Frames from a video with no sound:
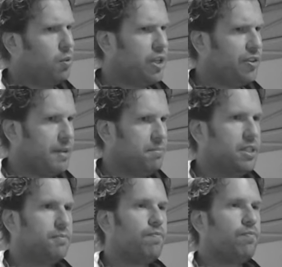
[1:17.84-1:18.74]
what does that mean?
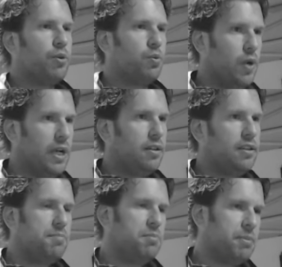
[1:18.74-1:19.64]
Well,
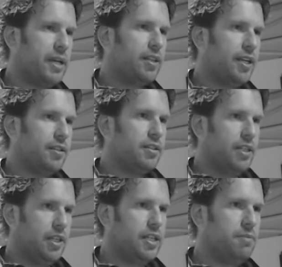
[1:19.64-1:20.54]
let me make that a
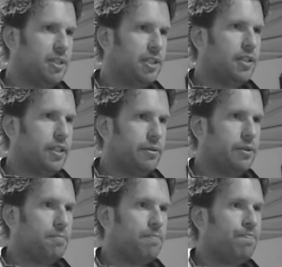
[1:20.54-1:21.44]
little bit
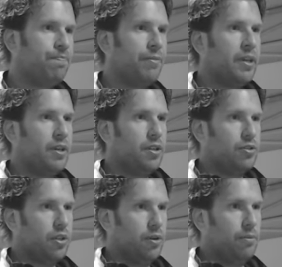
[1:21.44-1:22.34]
clearer.
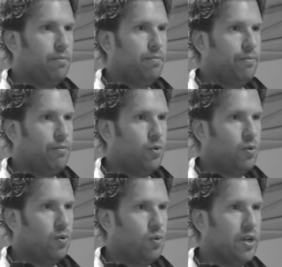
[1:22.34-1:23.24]
So
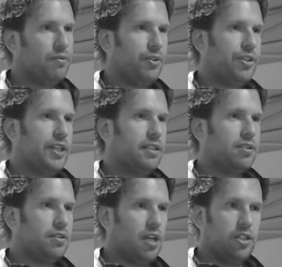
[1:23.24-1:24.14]
one of the
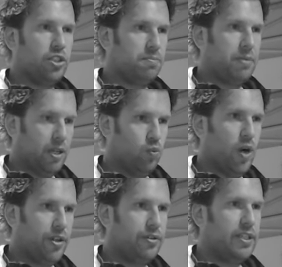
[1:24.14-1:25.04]
things, I just pick
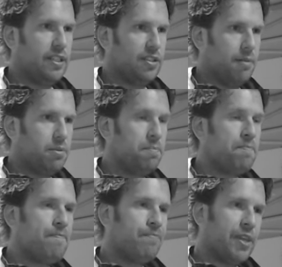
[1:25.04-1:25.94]
one example.
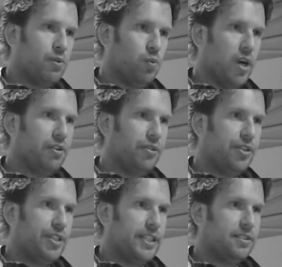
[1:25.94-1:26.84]
One of the
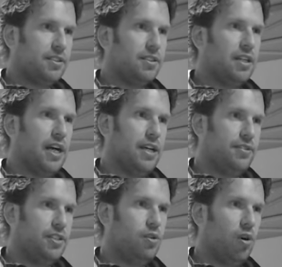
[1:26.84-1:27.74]
things I
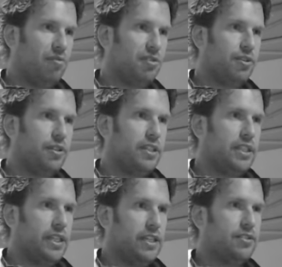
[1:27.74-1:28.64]
see often
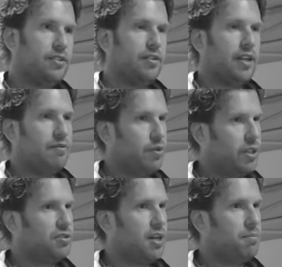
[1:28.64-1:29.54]
is that, for
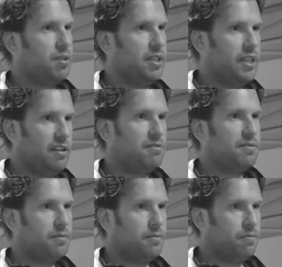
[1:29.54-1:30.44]
example,
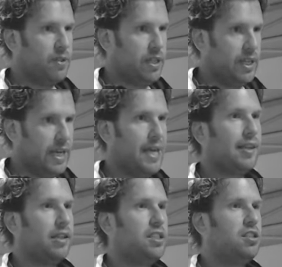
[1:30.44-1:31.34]
if
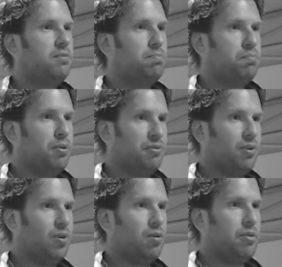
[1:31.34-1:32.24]
athletes
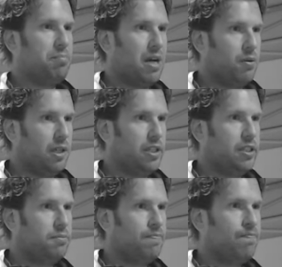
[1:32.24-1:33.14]
perform the power clean,